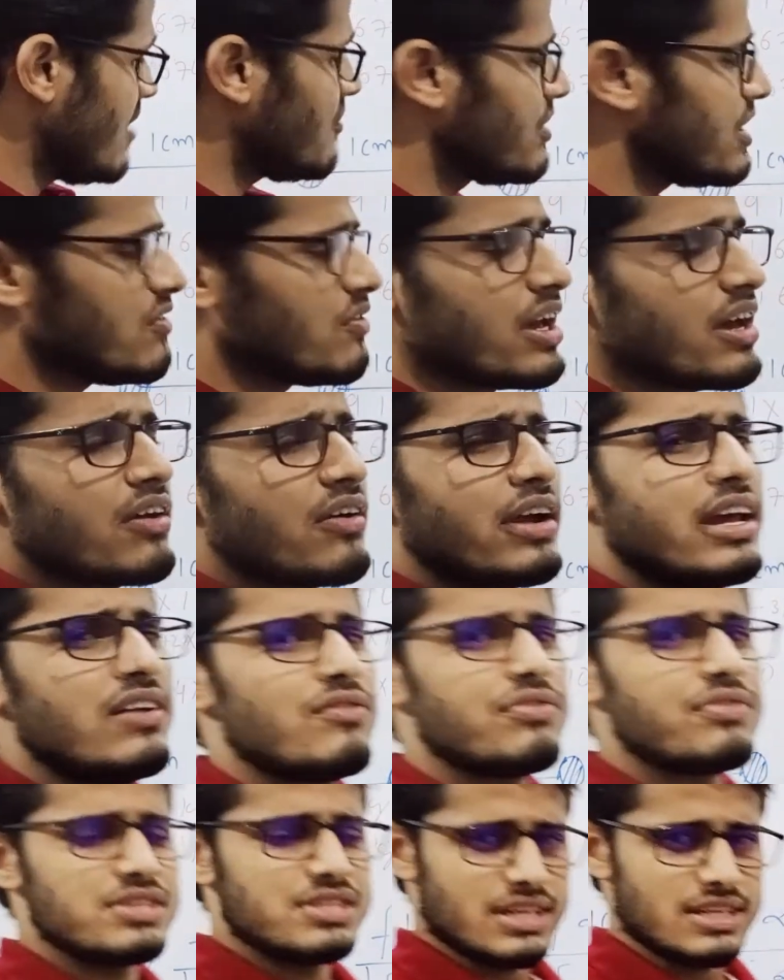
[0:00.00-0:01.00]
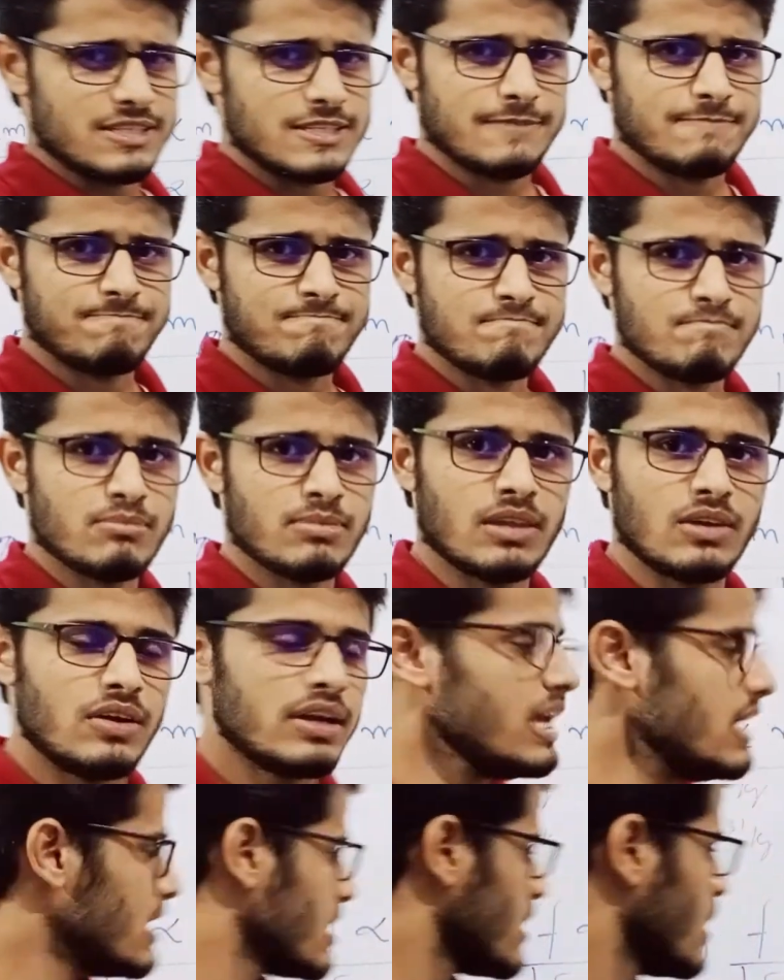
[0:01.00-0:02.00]
in physics. Okay,
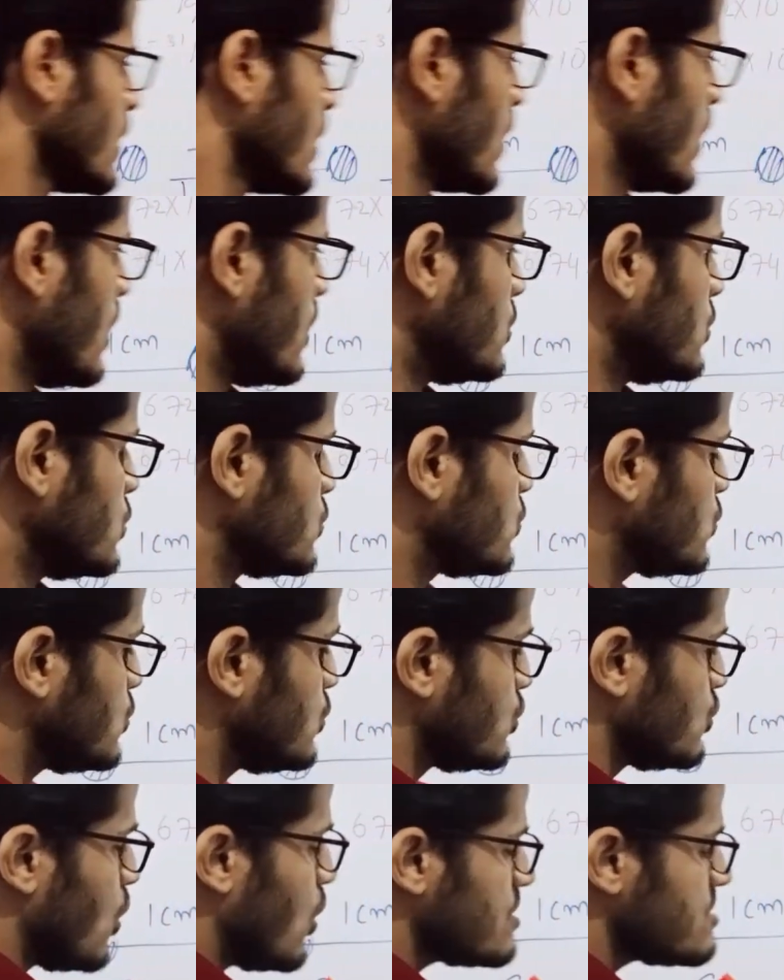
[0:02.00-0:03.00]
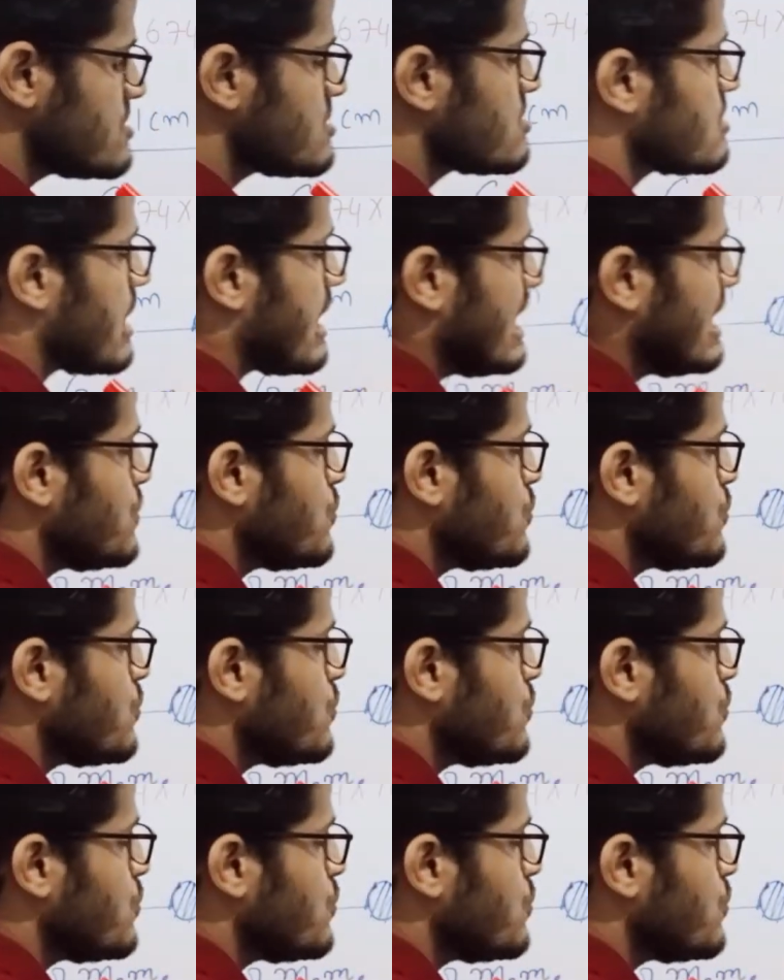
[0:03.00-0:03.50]
so not just the equation,